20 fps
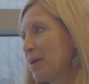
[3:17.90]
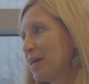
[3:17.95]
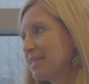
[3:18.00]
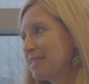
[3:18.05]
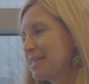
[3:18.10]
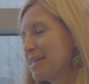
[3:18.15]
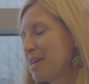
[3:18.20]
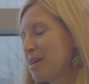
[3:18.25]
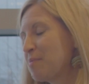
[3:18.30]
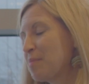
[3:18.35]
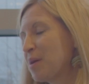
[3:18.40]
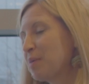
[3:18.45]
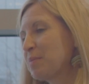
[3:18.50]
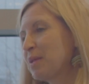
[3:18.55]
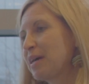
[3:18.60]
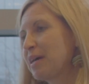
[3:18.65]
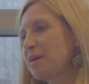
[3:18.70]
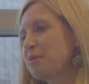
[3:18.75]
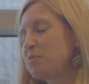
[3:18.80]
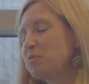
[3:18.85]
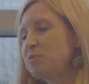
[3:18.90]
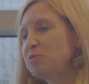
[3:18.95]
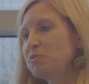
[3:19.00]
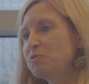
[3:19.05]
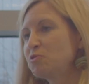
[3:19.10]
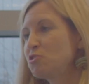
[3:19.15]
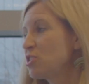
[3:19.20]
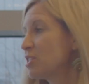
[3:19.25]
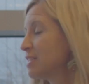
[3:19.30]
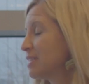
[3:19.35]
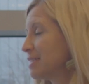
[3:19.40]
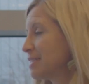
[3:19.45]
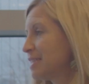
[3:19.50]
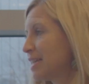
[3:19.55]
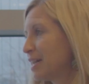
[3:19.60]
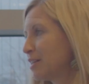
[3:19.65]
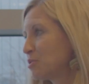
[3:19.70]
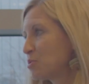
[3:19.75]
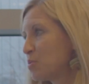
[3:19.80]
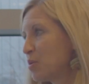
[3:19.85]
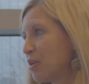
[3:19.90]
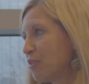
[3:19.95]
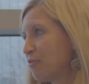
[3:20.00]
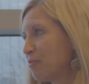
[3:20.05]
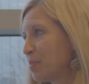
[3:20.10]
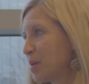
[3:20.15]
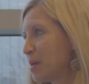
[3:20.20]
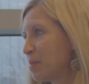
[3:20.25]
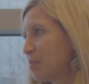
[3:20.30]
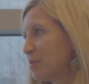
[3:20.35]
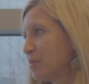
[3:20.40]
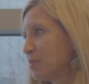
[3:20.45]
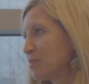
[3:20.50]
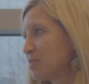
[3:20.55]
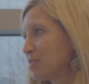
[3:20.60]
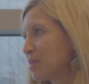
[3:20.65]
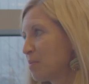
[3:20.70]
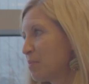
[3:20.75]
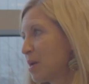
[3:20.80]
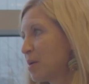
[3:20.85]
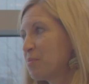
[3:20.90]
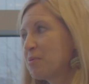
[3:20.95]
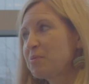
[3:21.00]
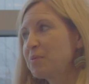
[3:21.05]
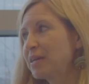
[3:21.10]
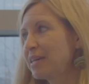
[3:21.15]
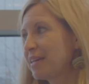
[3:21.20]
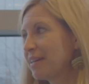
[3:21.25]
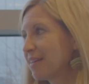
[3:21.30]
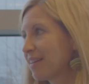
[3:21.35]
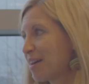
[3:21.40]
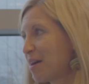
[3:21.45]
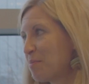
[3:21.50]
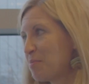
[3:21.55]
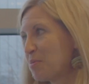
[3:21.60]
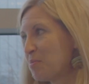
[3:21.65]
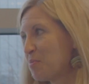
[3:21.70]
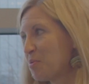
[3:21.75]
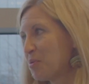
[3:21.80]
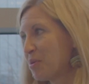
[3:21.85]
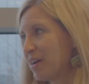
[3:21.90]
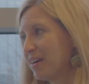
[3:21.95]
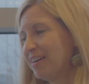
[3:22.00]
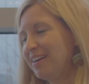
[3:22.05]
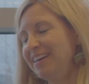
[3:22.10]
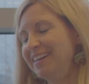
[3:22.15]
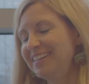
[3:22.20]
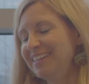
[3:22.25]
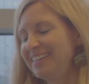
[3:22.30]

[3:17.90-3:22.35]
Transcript: my team, I'm like, well, Jesus had twelve people, so maybe we need a couple more.